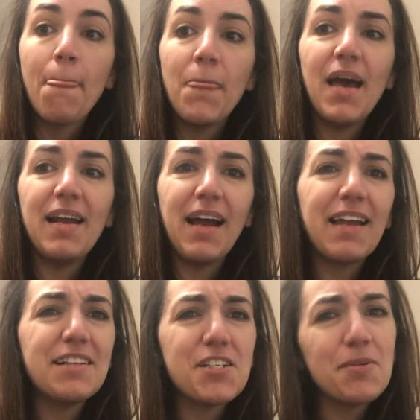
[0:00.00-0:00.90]
And I
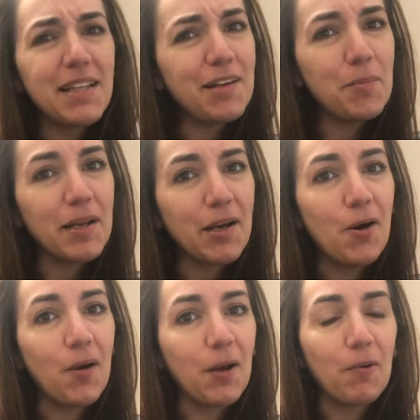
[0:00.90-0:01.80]
can do a little bit of
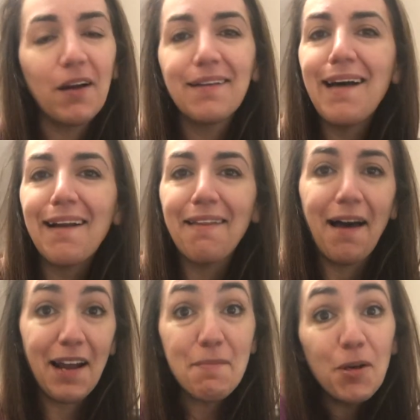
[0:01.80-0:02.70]
coding work, not a
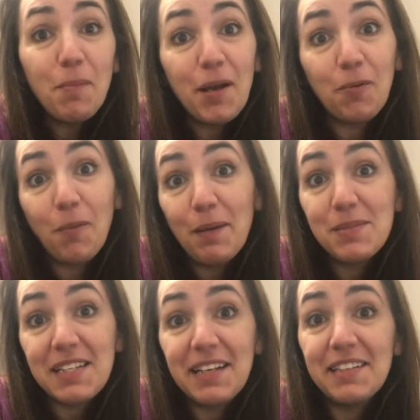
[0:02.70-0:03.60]
lot. I built my own
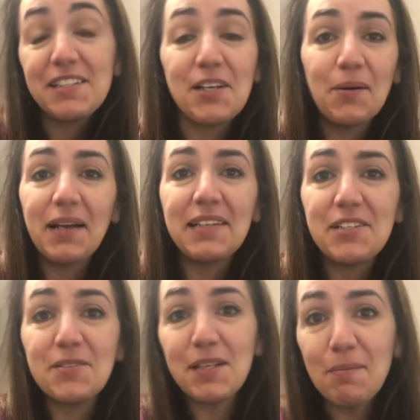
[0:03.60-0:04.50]
website, so I can
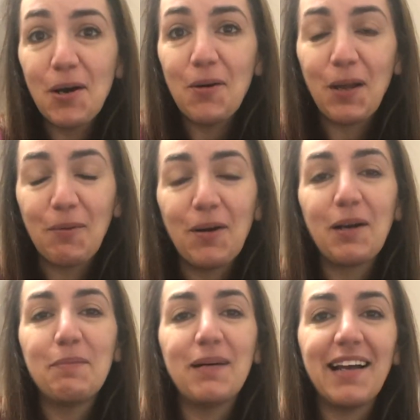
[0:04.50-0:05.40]
do some coding
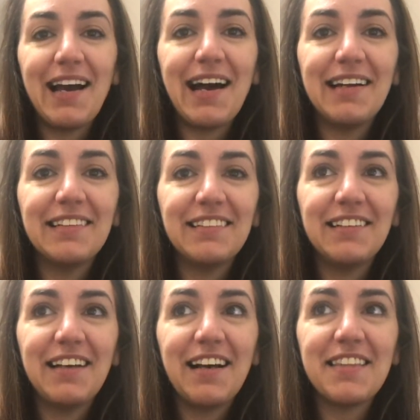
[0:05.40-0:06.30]
work, but I
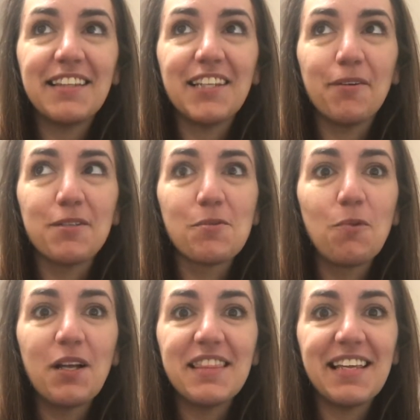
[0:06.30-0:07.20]
think there was
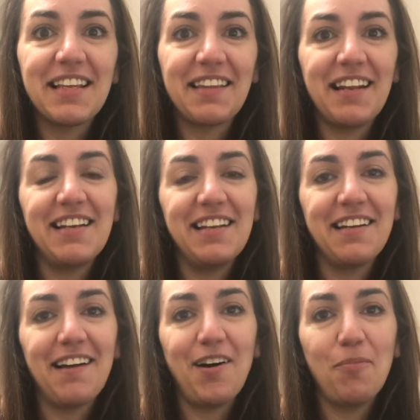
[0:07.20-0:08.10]
one thing that I needed
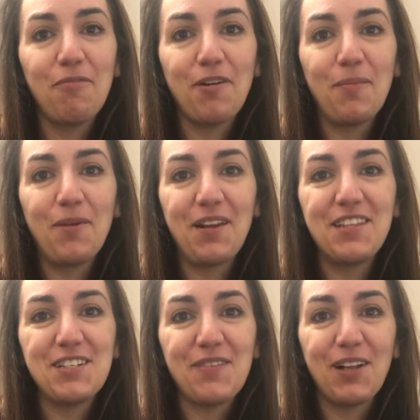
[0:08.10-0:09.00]
help from one of the
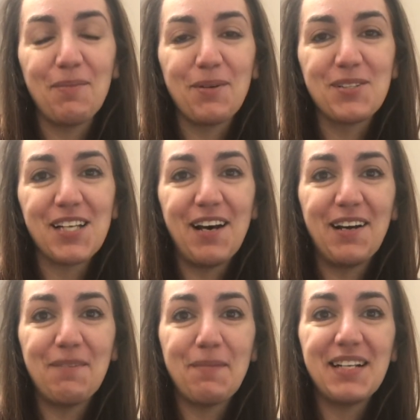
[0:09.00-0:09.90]
developers
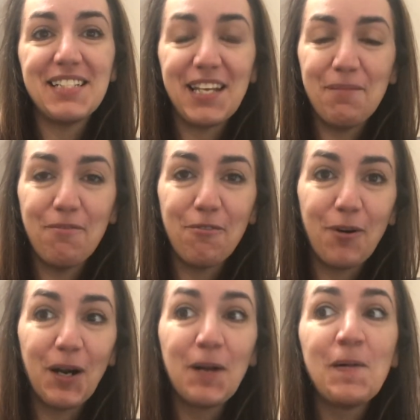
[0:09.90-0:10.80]
on my team
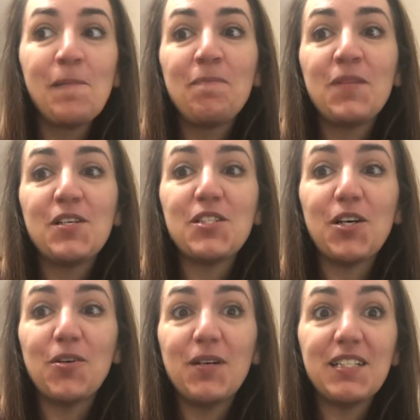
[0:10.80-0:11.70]
for.
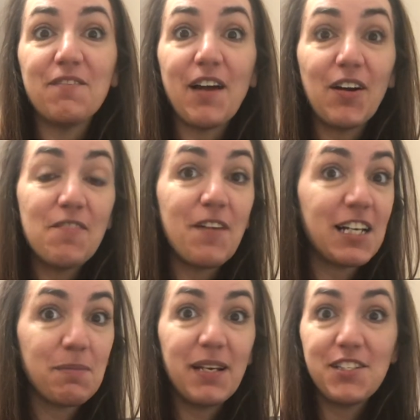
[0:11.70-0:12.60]
So it's a very
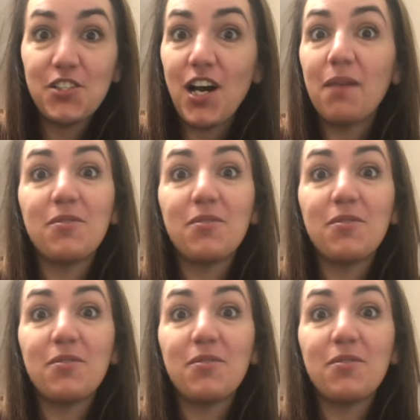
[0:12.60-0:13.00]
fast-paced job.